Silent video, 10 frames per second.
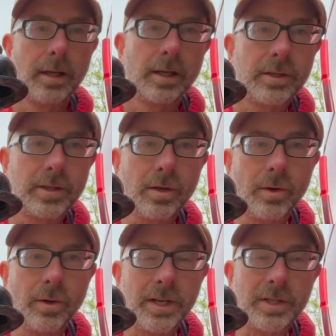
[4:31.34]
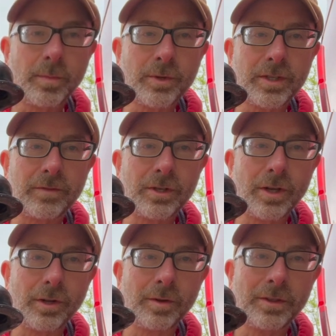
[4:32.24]
So, as most of you
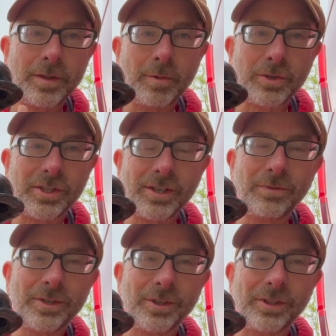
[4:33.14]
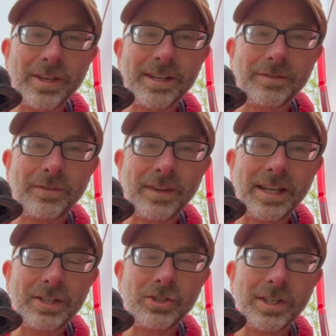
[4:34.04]
know, the most difficult thing of
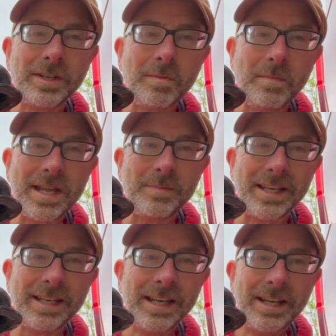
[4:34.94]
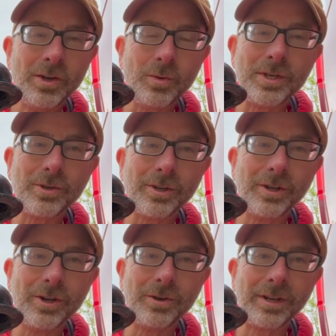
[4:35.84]
hitching, maybe, when you're
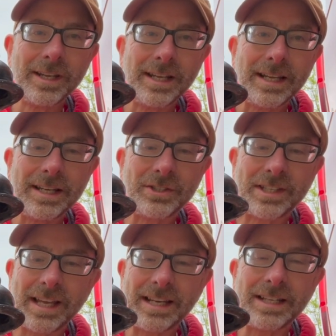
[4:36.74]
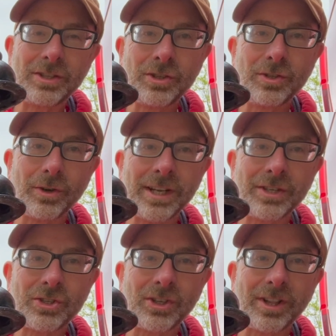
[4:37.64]
alone, is getting your
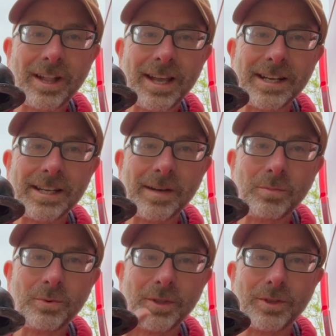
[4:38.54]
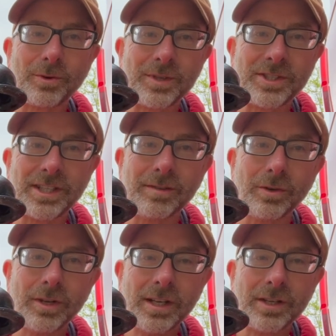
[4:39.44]
hitch lined up with your receiver.
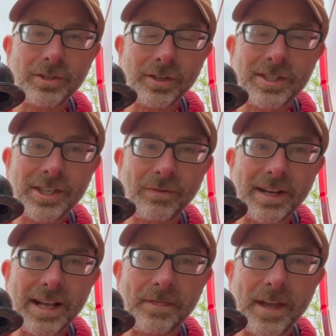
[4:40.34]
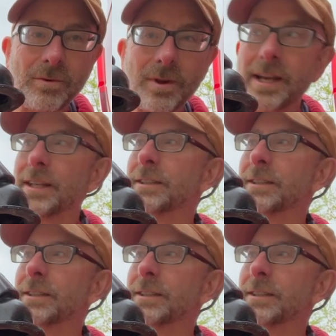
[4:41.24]
So let's see if I got that right.